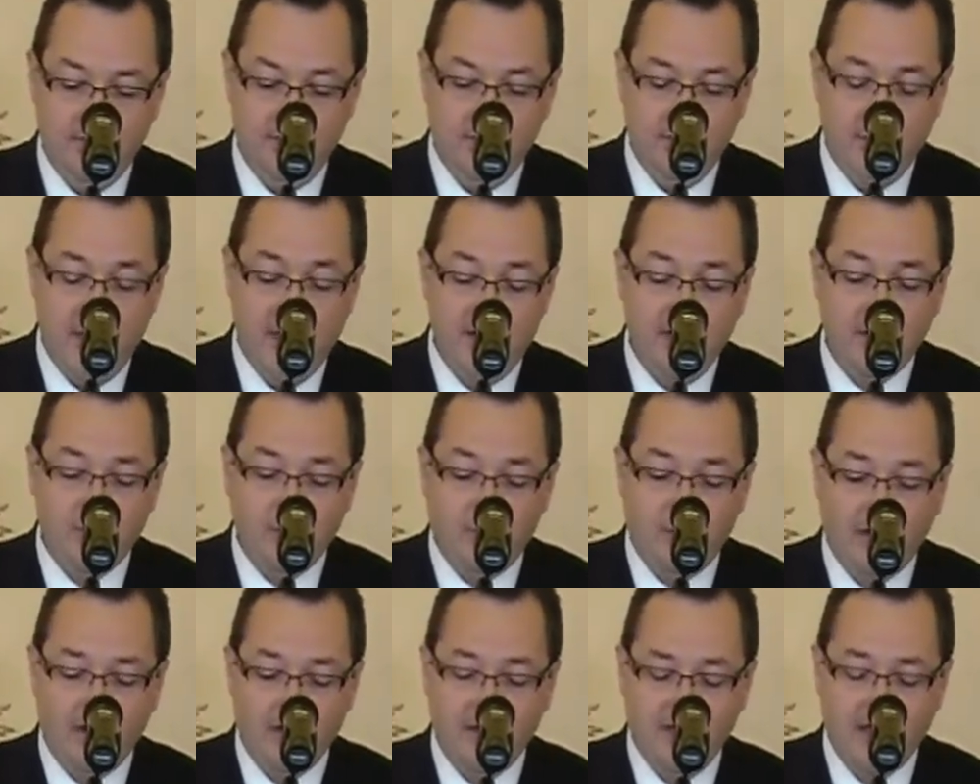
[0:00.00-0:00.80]
The man
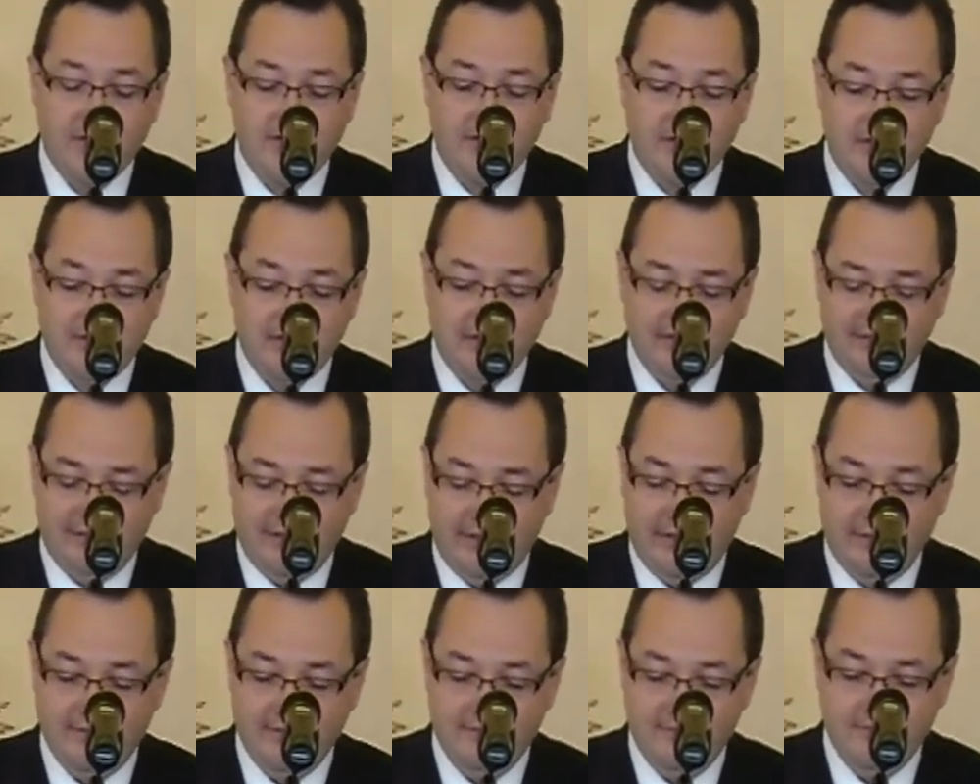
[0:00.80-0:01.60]
inquired
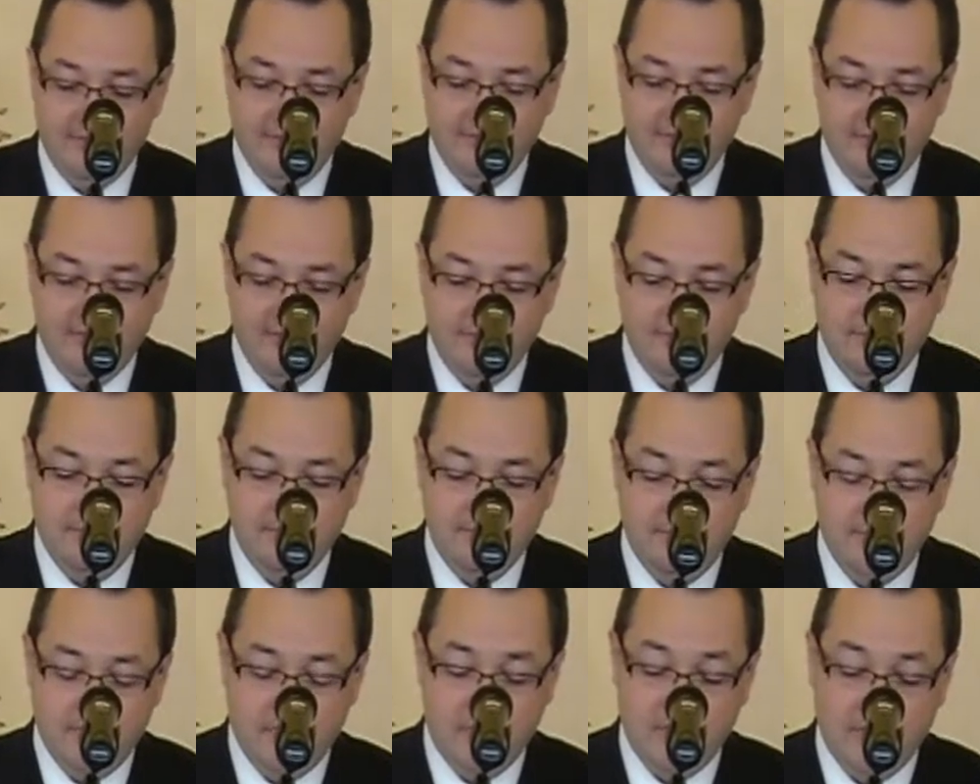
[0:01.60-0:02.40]
hesitantly,
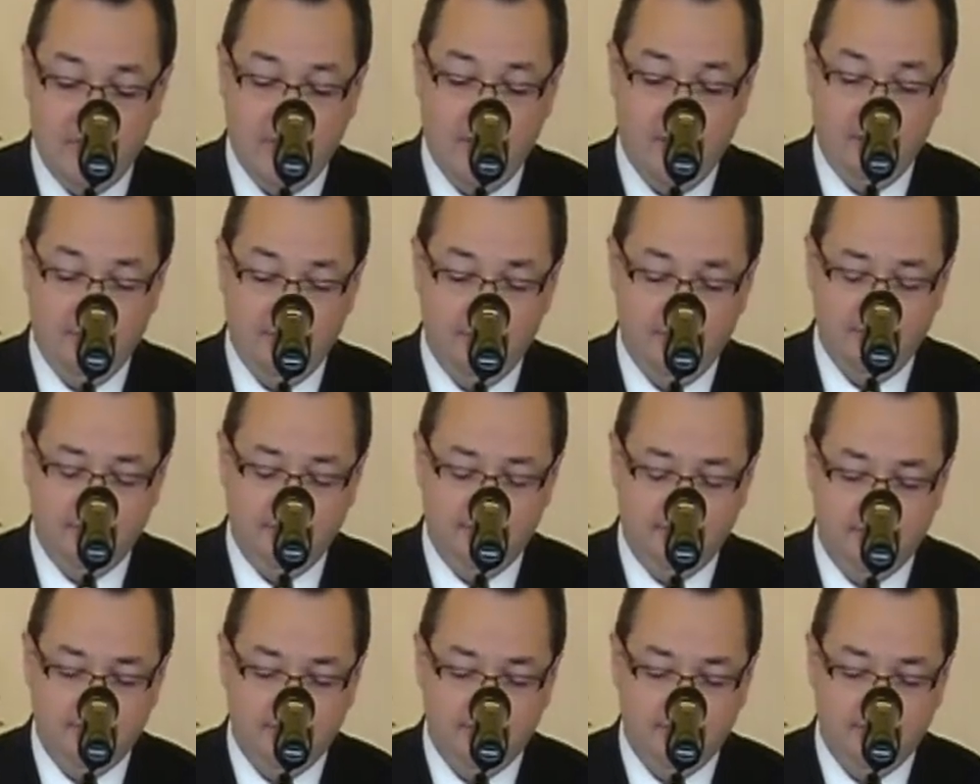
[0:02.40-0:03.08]
So,